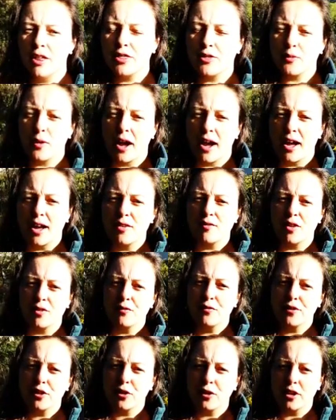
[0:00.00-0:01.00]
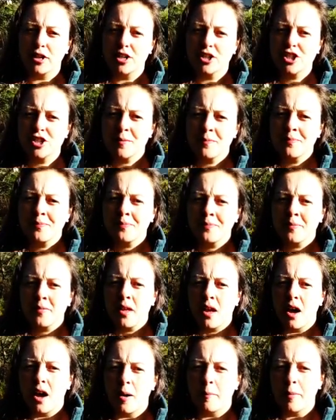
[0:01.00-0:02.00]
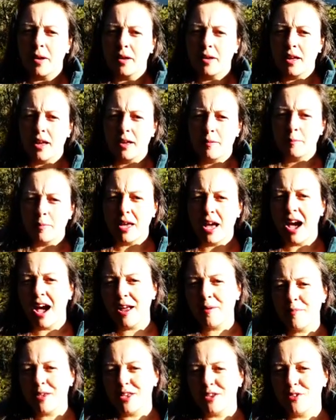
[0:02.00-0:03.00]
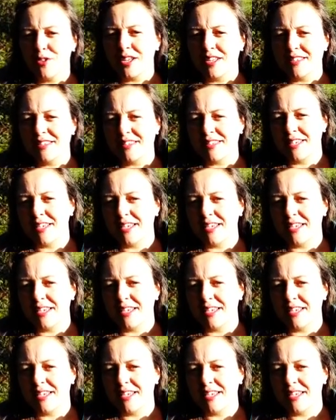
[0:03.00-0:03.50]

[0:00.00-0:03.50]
thrive and flourish. But behind me you can